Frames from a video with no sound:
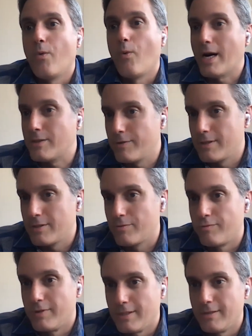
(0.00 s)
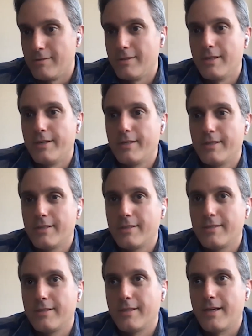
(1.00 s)
Wexford is really, really good at
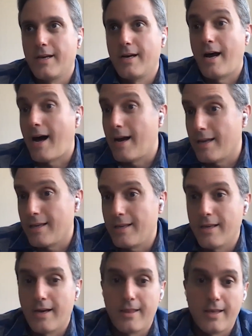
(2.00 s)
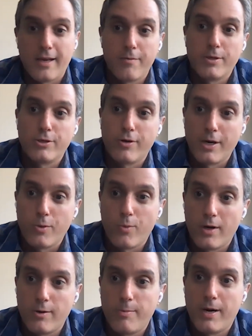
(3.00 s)
this. I think I've been trained
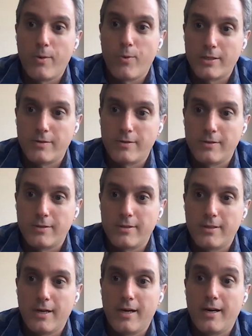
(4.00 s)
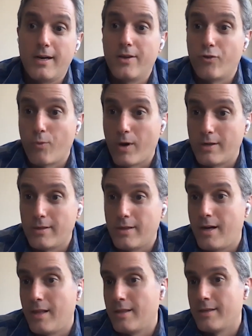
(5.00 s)
well by Wexford as
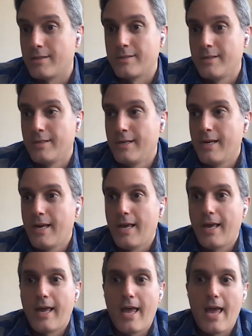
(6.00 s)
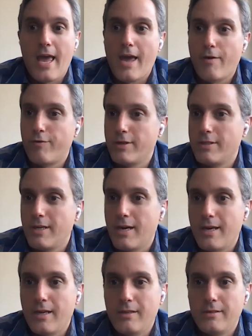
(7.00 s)
well on this. Every
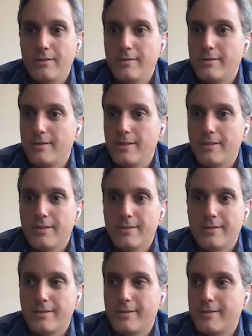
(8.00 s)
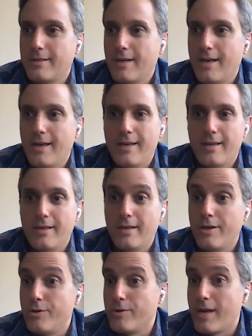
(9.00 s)
day is a
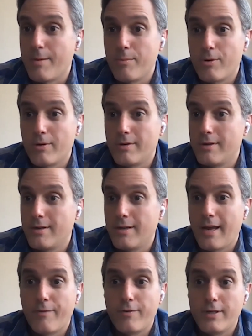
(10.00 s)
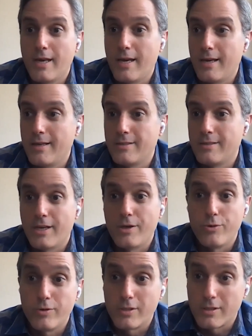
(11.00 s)
new game board. Every day is a
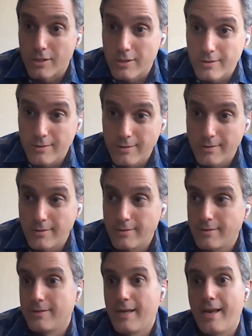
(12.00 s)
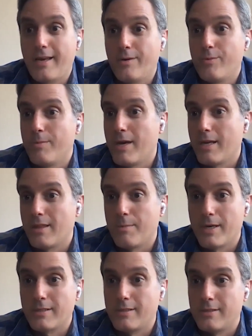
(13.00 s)
new decision. And we make the
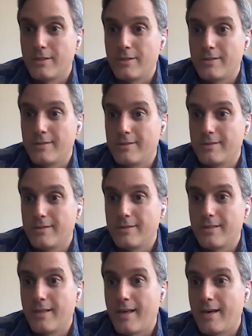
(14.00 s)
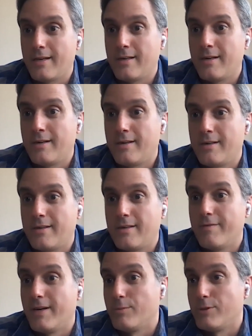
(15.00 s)
best decisions that are
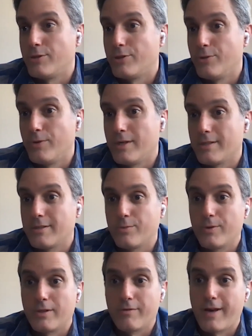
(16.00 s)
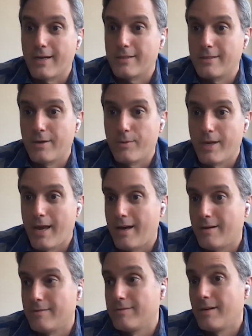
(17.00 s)
available to us with the facts that we
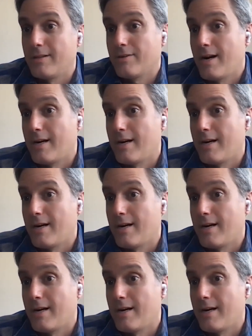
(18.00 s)
have on the